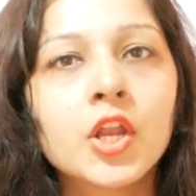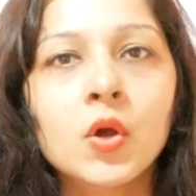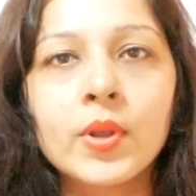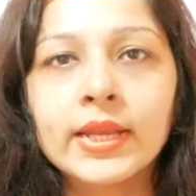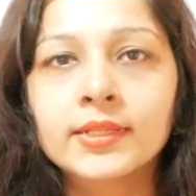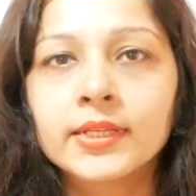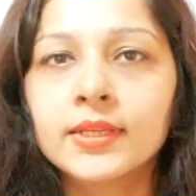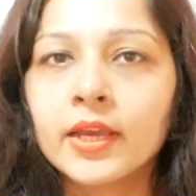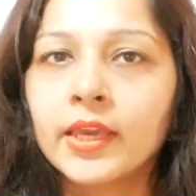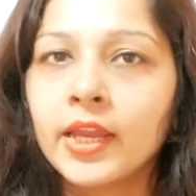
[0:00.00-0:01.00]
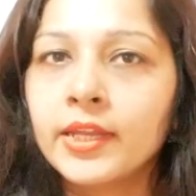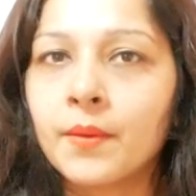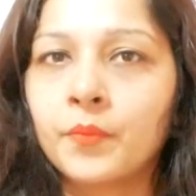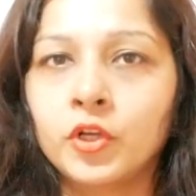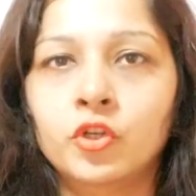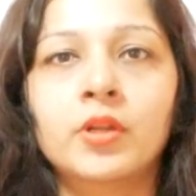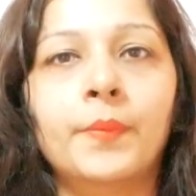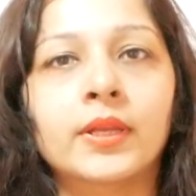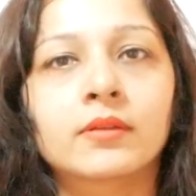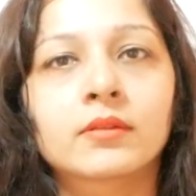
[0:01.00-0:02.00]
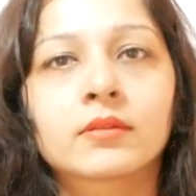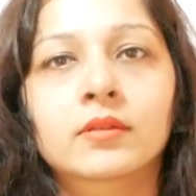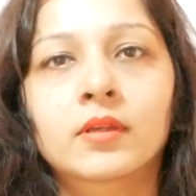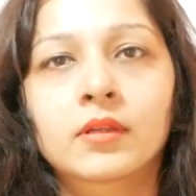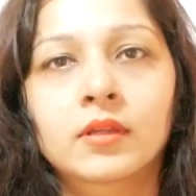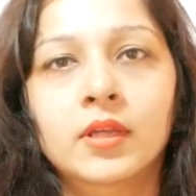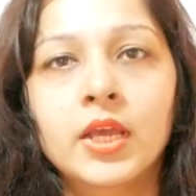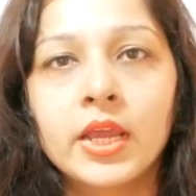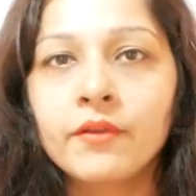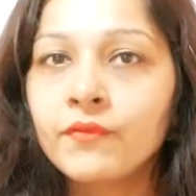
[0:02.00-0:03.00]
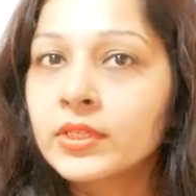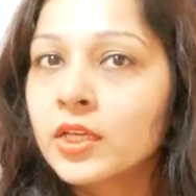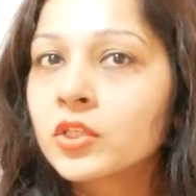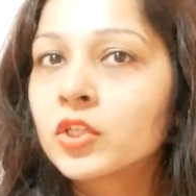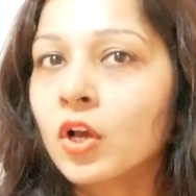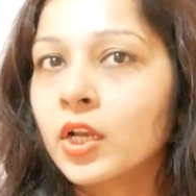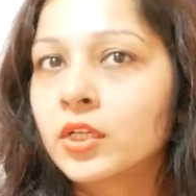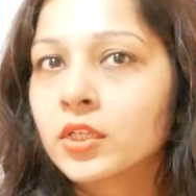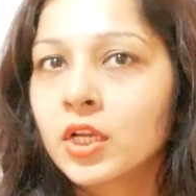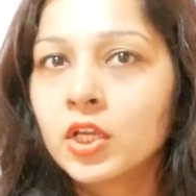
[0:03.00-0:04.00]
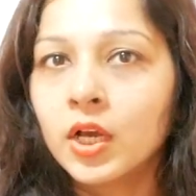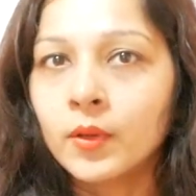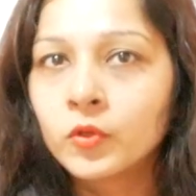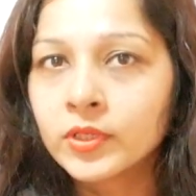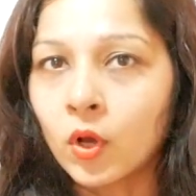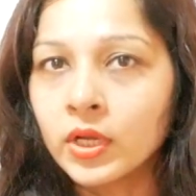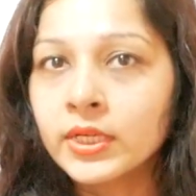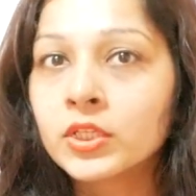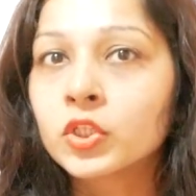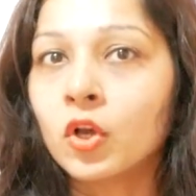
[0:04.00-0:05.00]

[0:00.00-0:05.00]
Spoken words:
Now next is again temperature dependence. If we say solid, a solid is